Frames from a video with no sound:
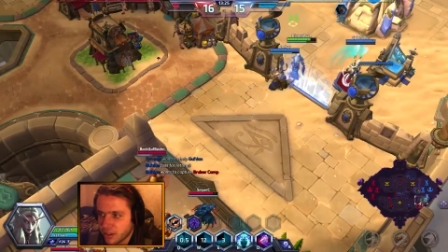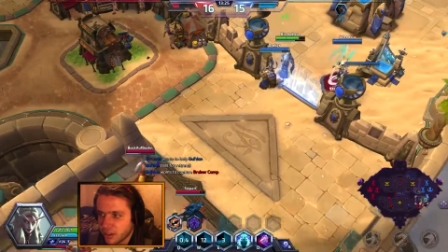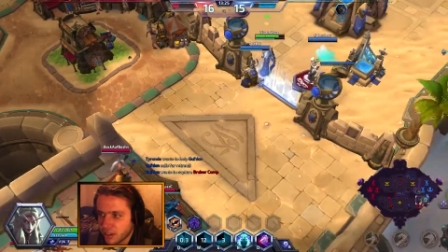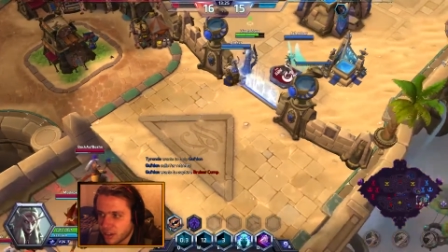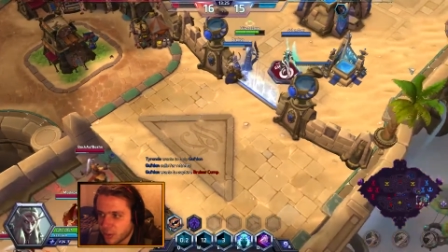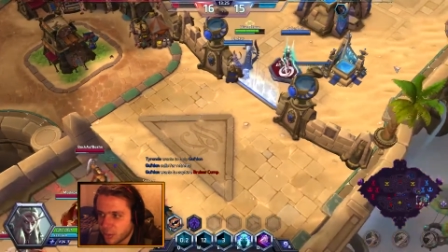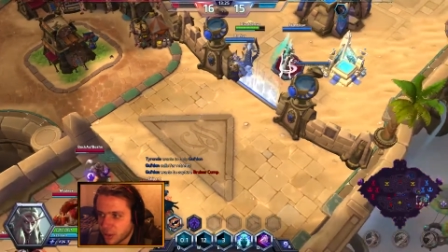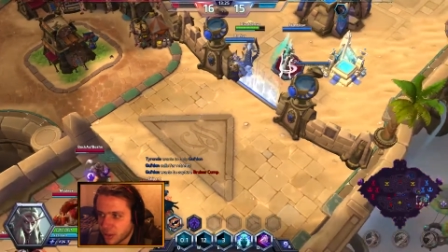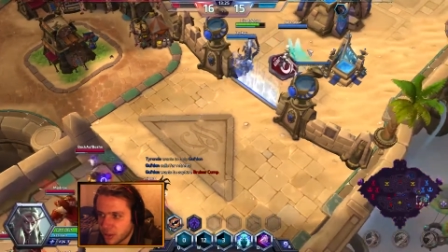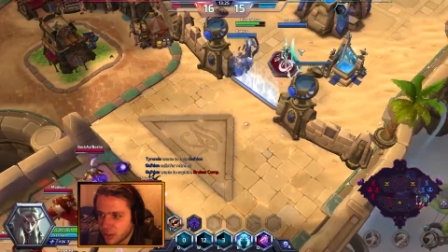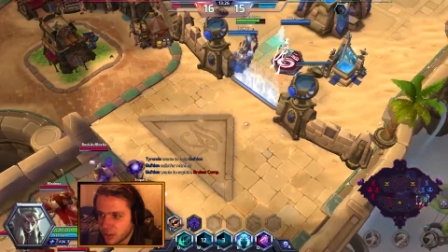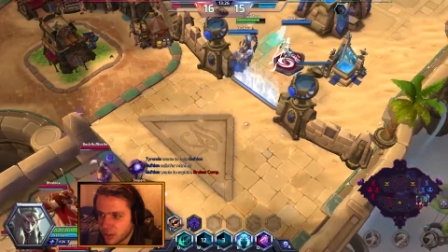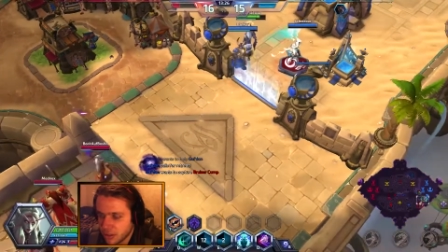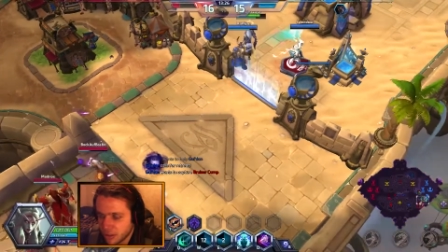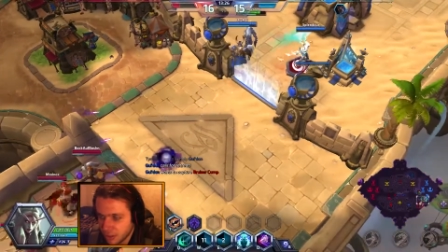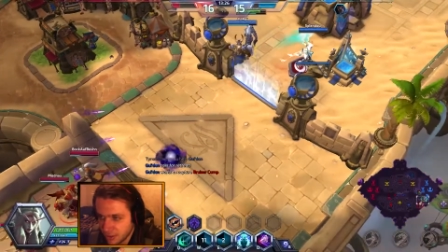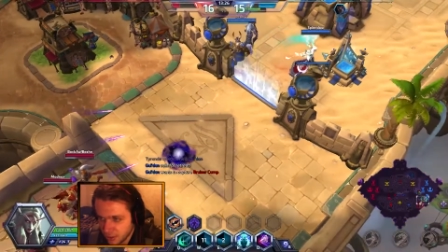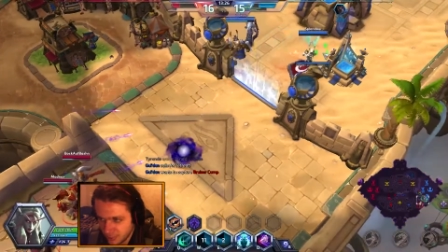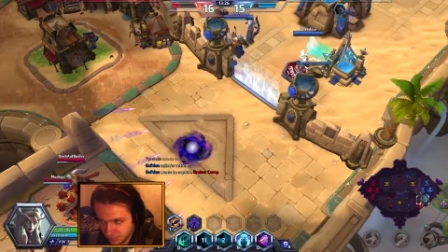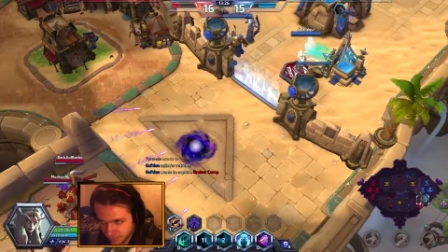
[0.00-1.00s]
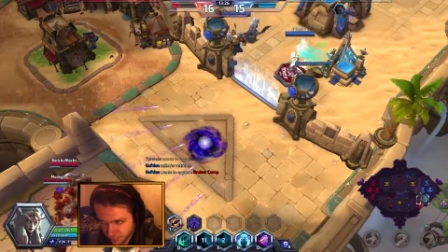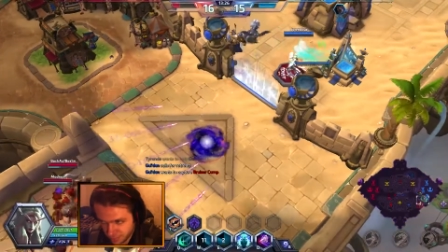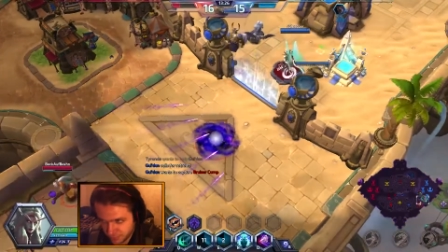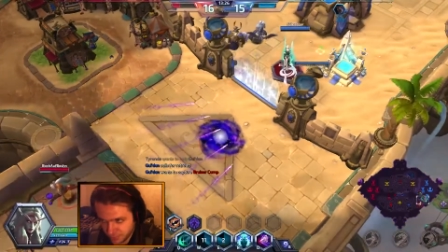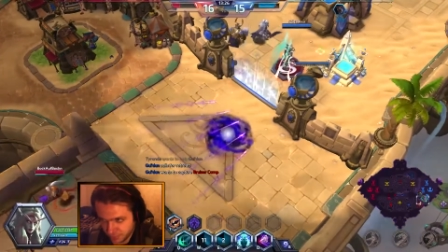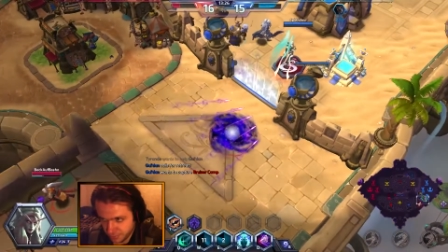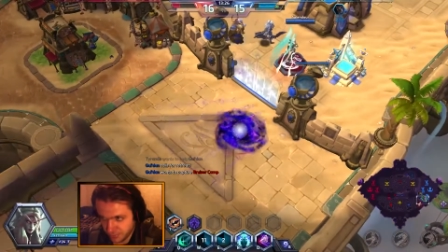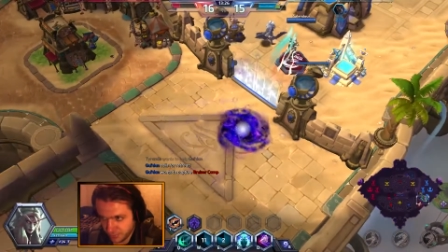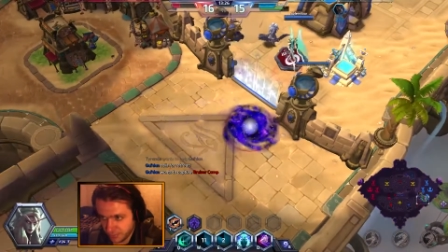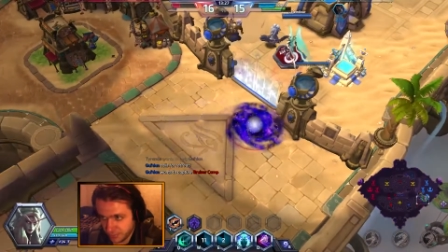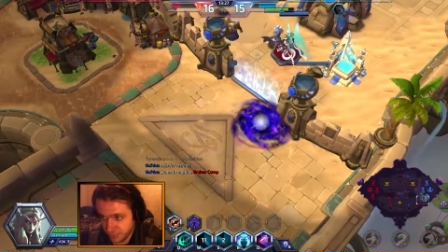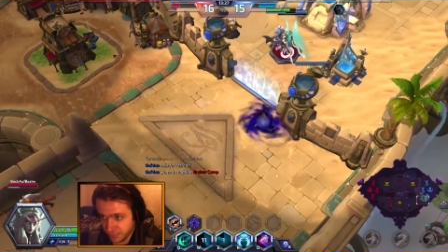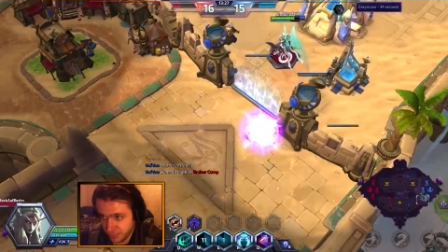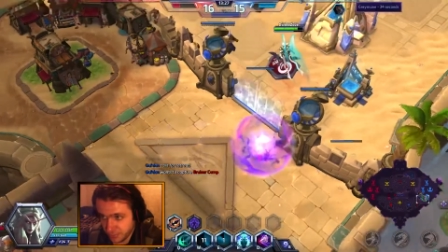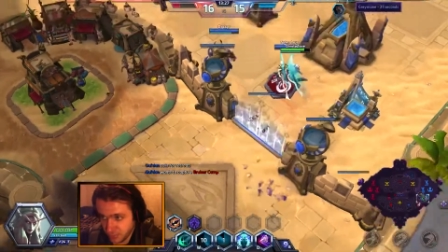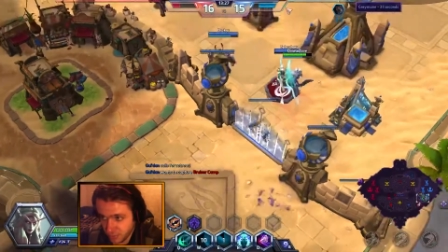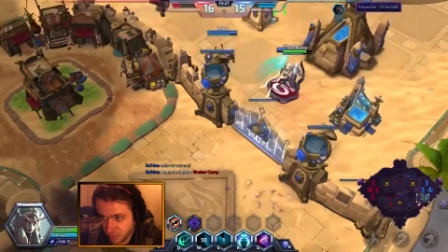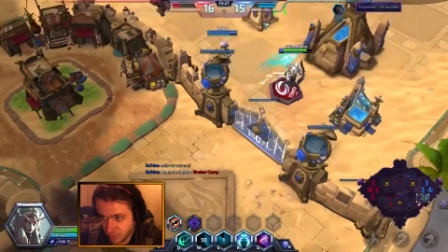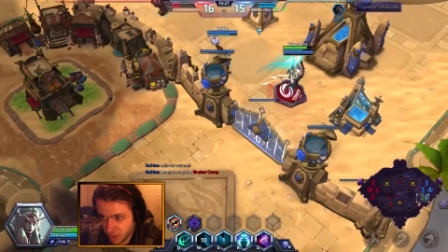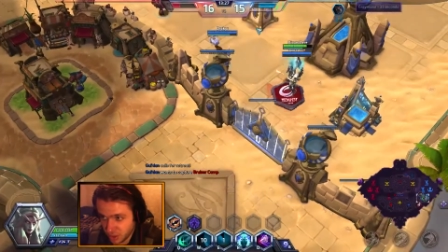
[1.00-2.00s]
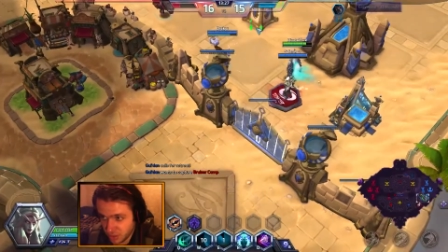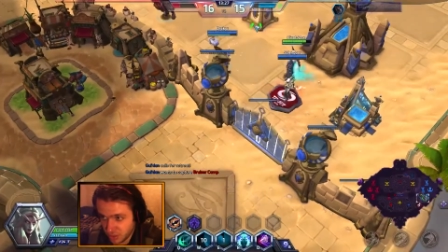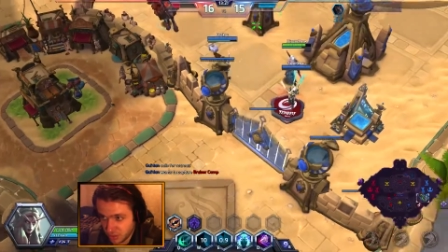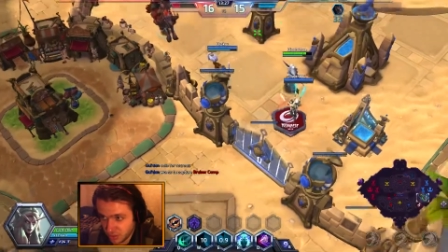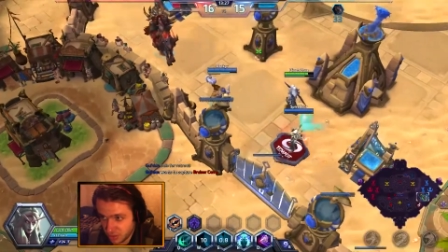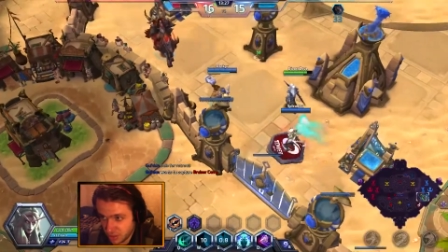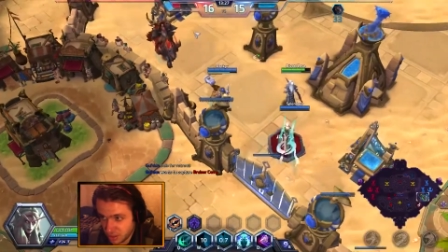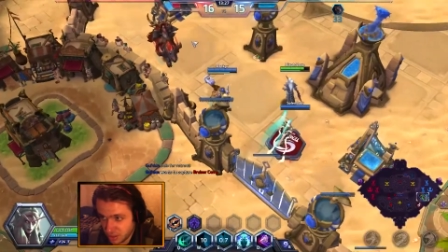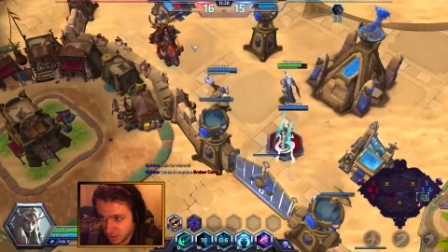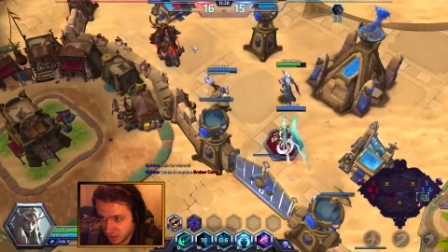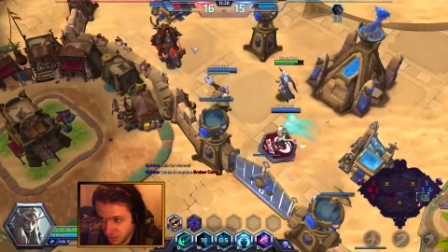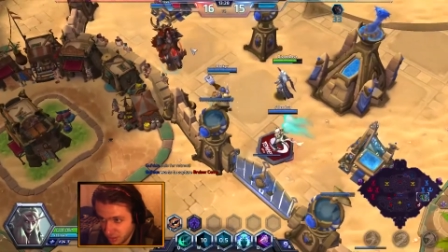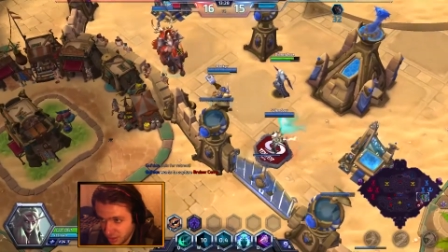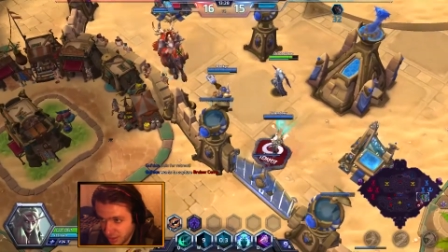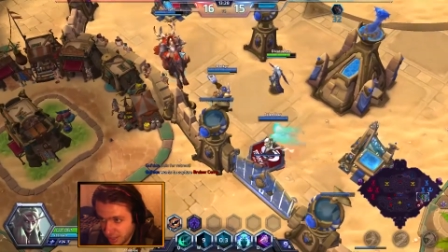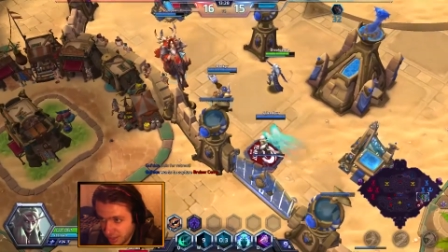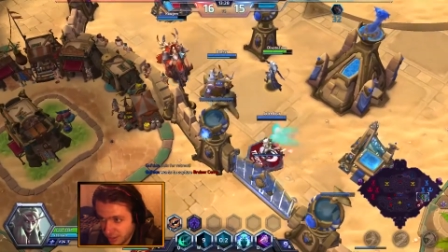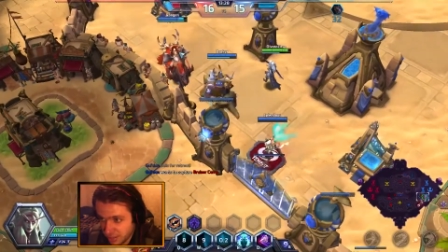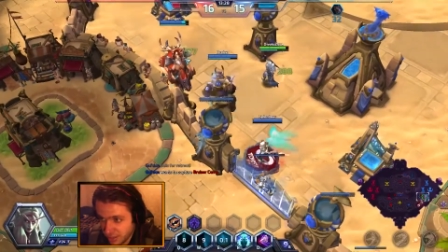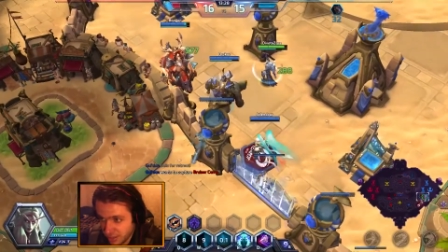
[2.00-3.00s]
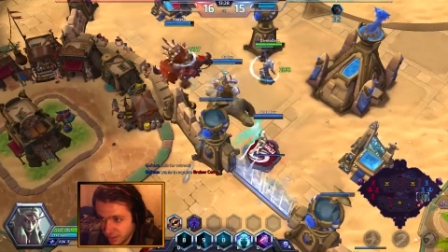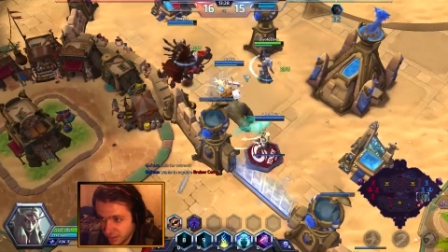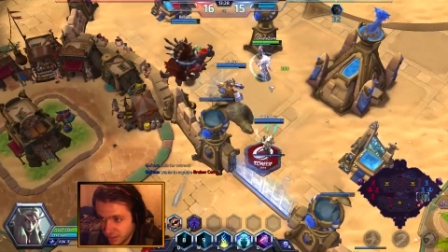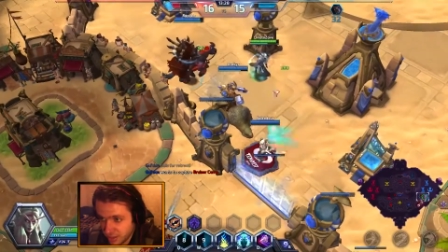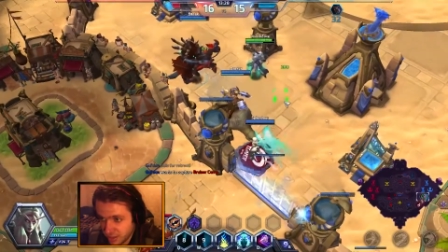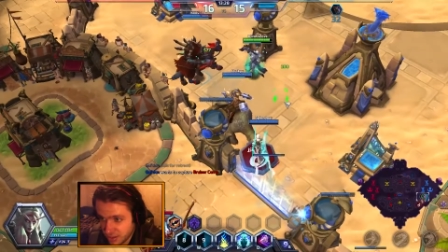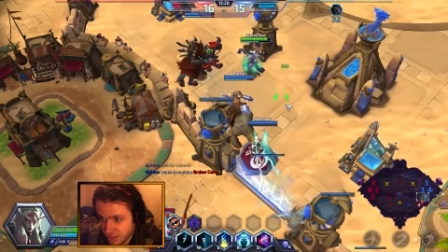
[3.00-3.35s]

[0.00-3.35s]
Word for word: coming. But we still don't have that level